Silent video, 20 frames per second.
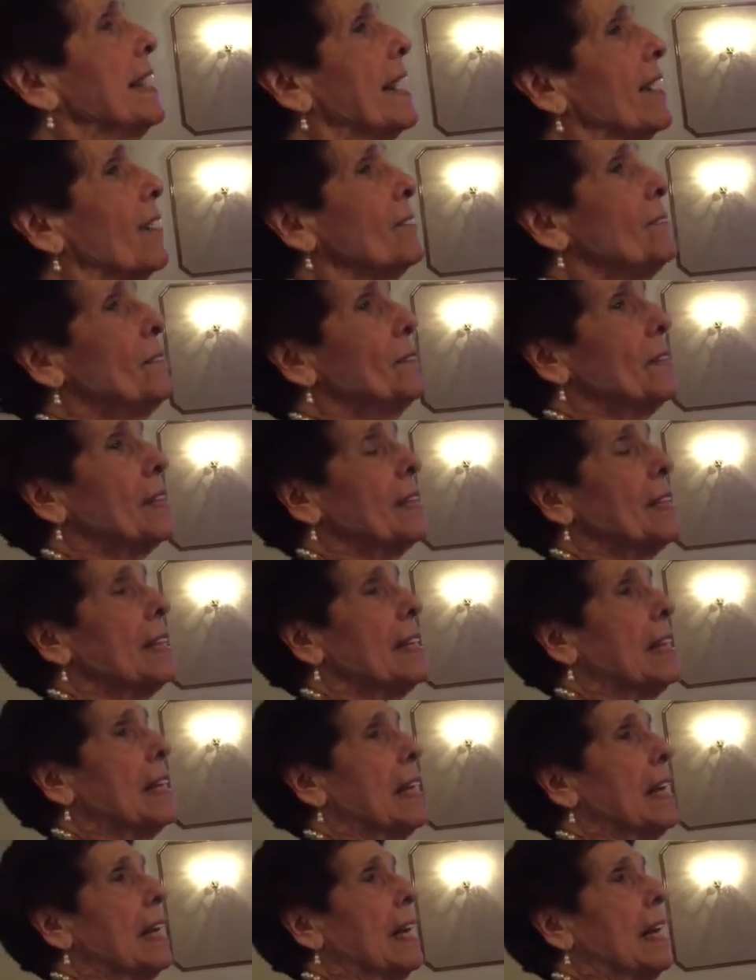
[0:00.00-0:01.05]
Yeah.
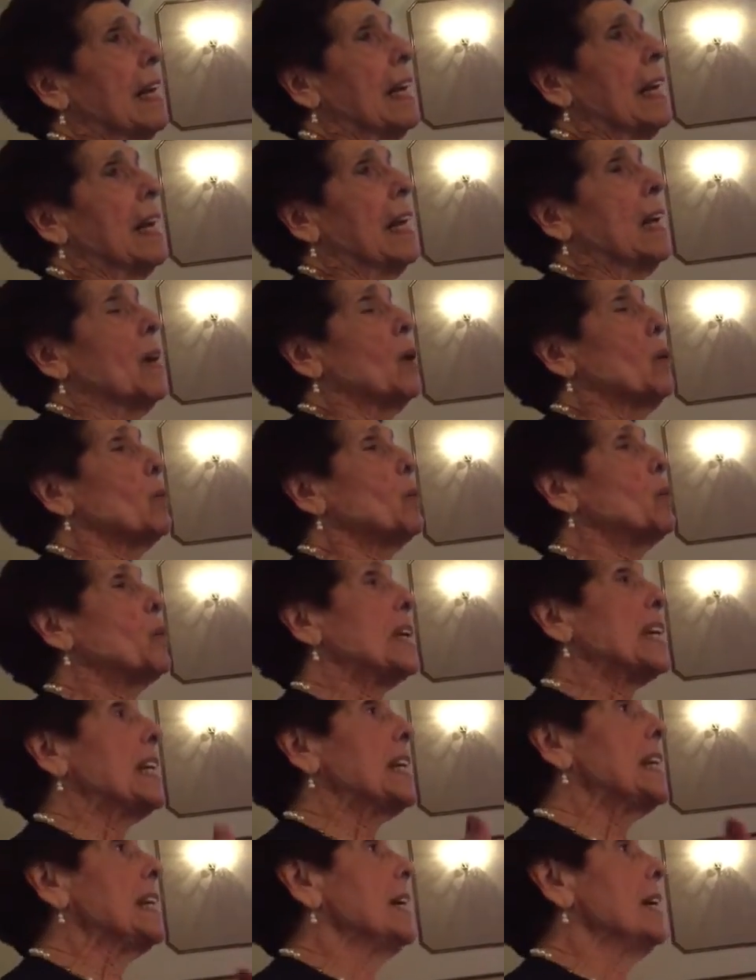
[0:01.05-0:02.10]

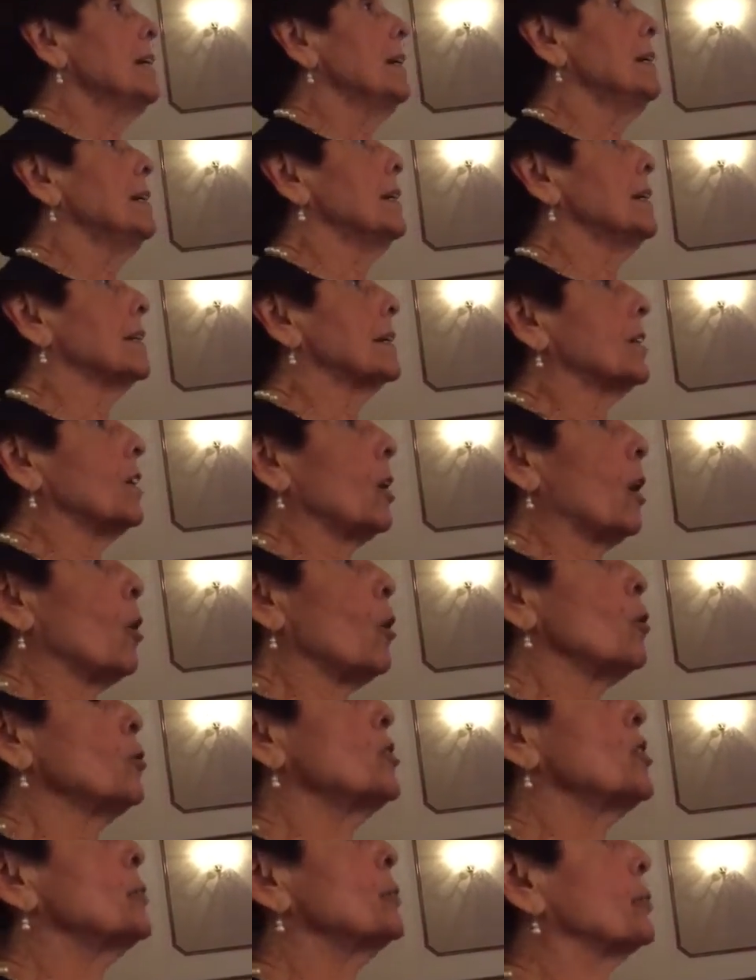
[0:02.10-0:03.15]
We
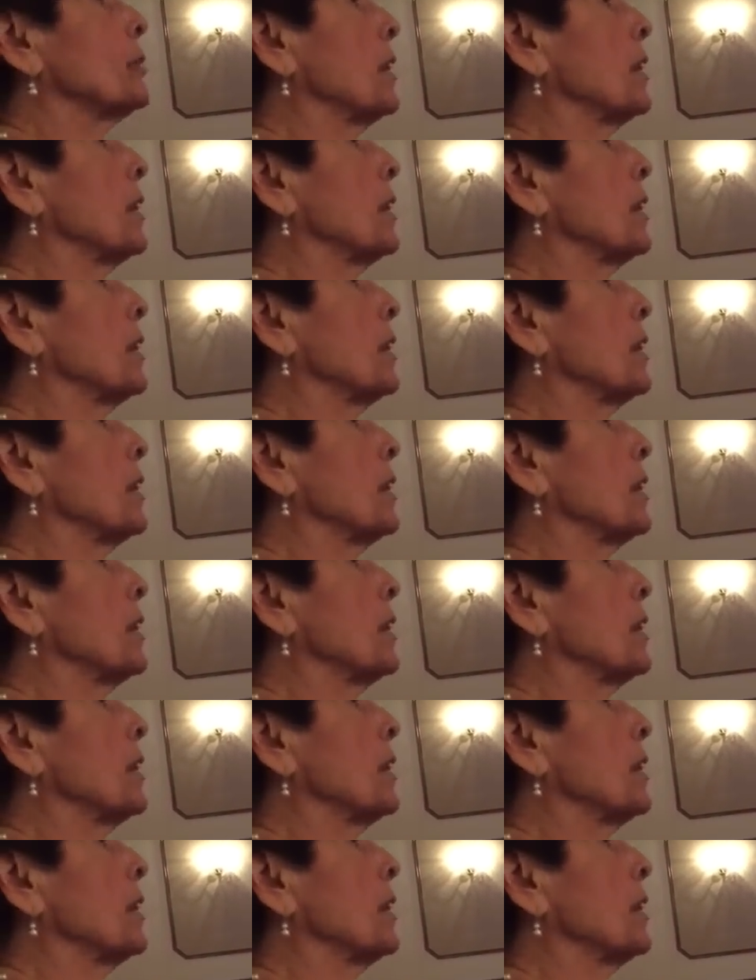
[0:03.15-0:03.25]
go to